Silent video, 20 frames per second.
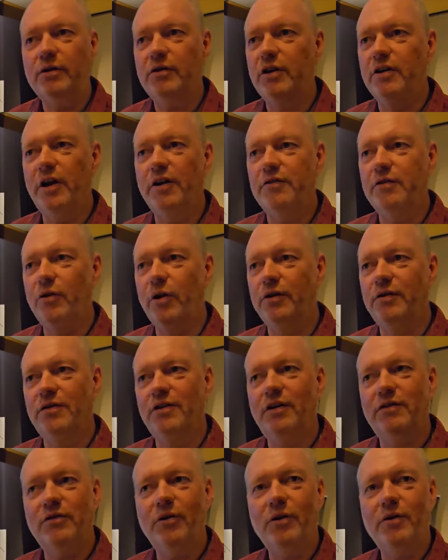Oh, okay. not,
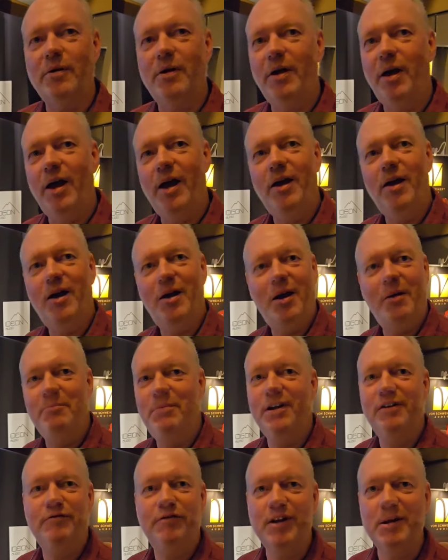there's not a, a,
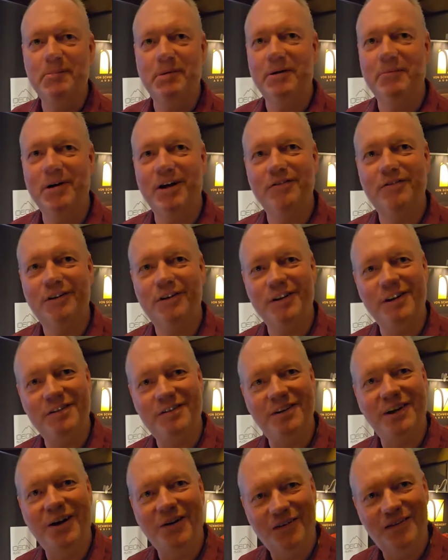bit flipping basically. Is
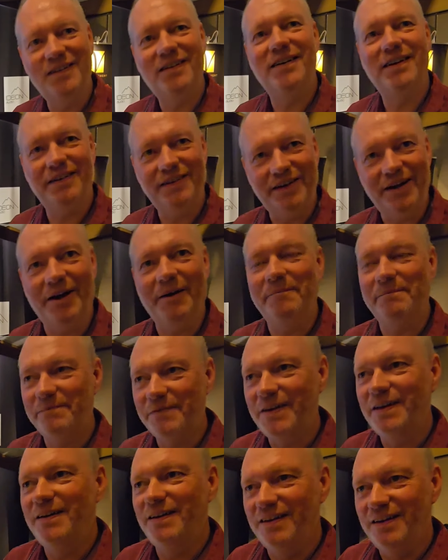that right? Yeah.
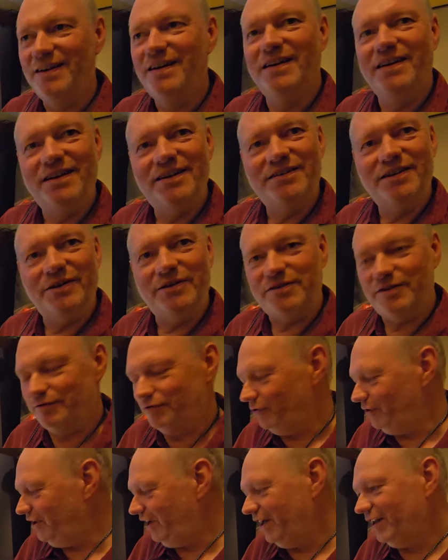So it's a
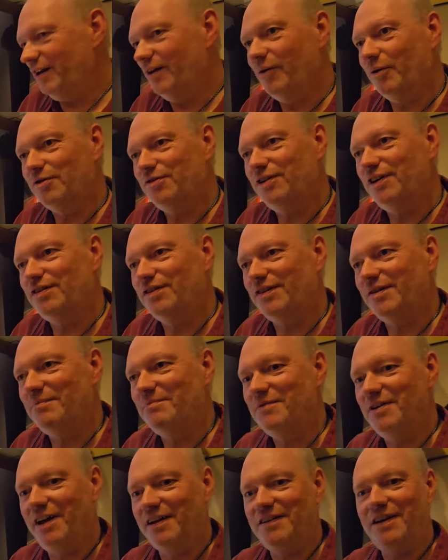fully analog
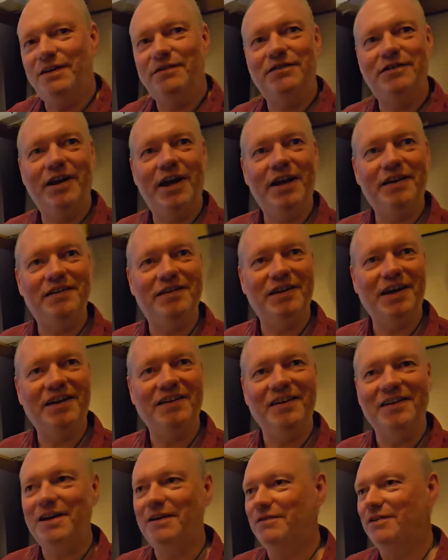system that gives that.
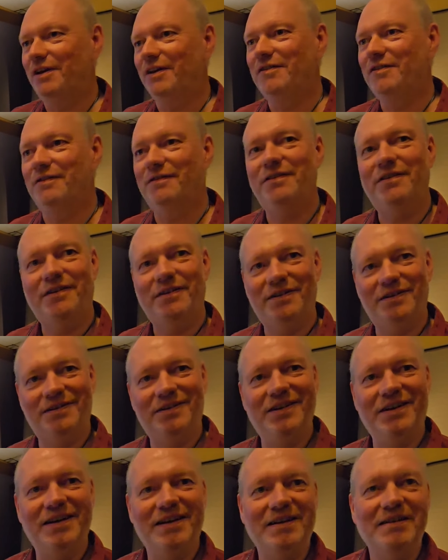Gives Top that. secret though.
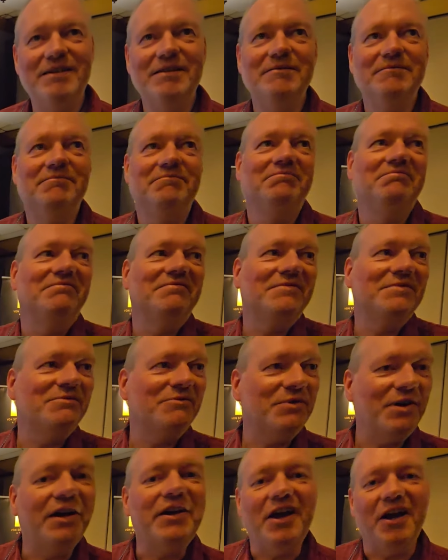
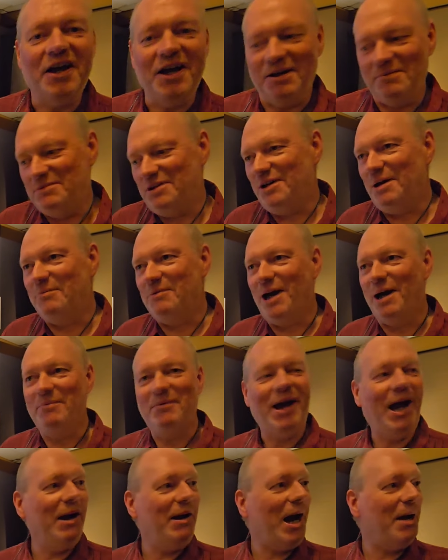Well, yeah, I mean,
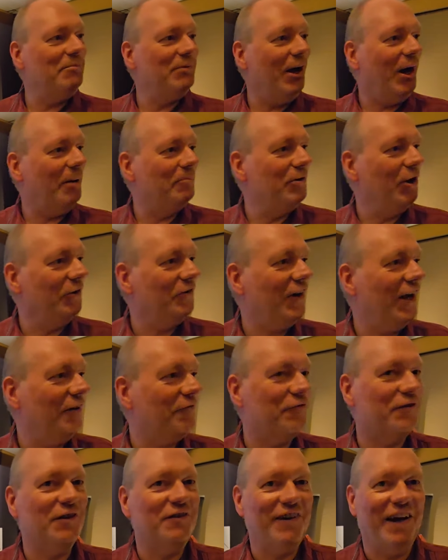I'm, not, I'm not
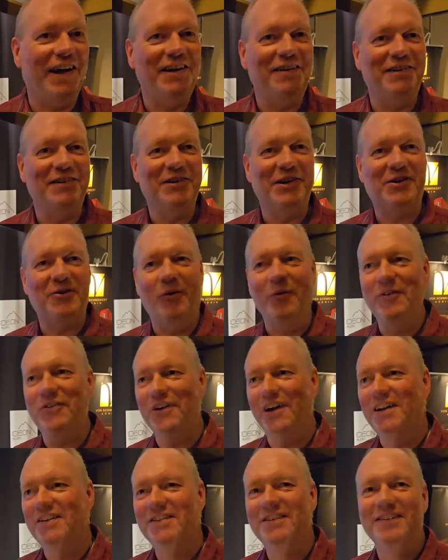advertising the
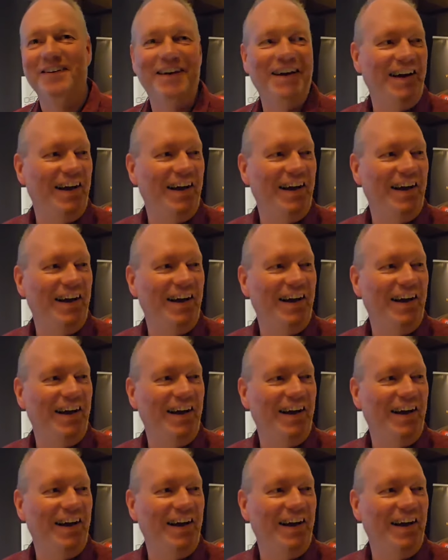content. Okay.